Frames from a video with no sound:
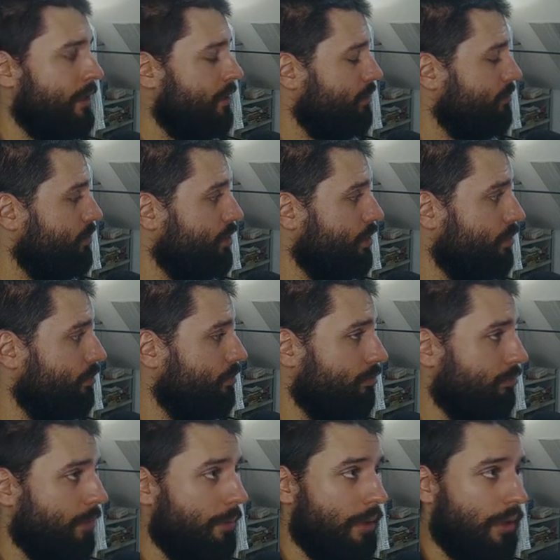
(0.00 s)
So
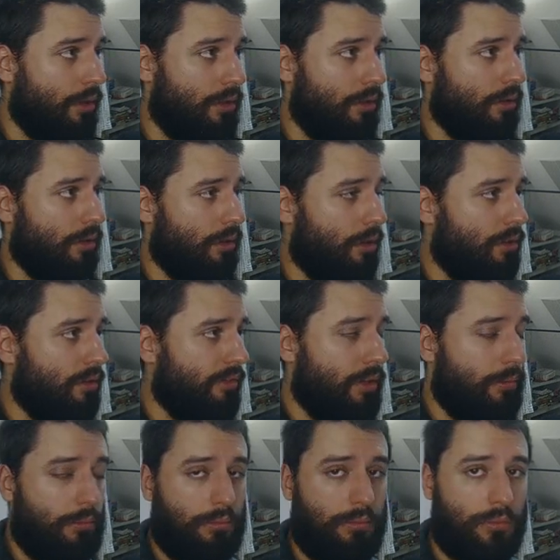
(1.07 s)
maybe learn learn
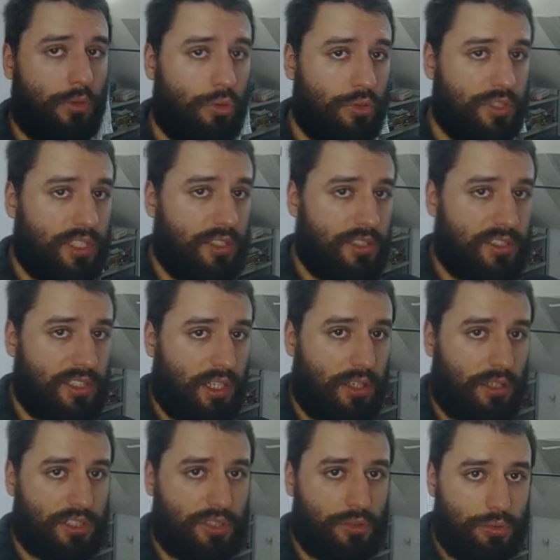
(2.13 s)
Vim, use it inside
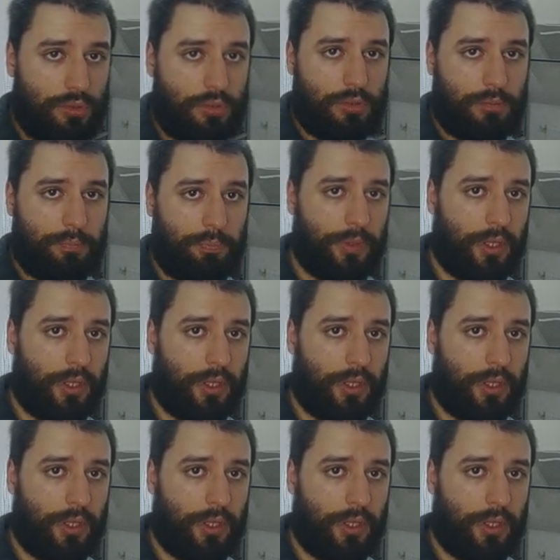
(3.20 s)
RStudio,